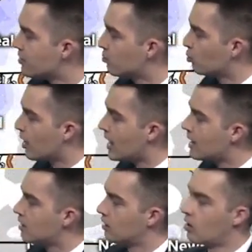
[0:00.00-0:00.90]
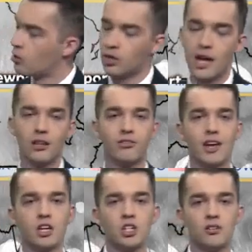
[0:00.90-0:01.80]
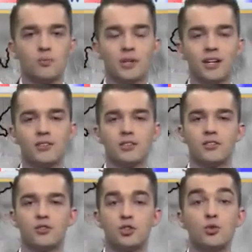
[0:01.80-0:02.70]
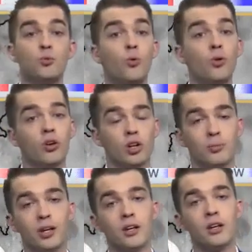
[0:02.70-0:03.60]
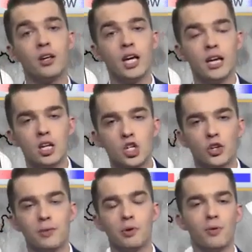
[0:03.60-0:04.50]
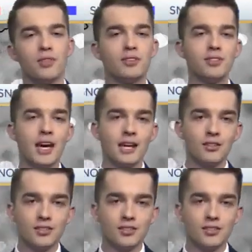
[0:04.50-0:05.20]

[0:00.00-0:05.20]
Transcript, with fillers: some rain in the lower elevations because it's too warm initially, but with the setting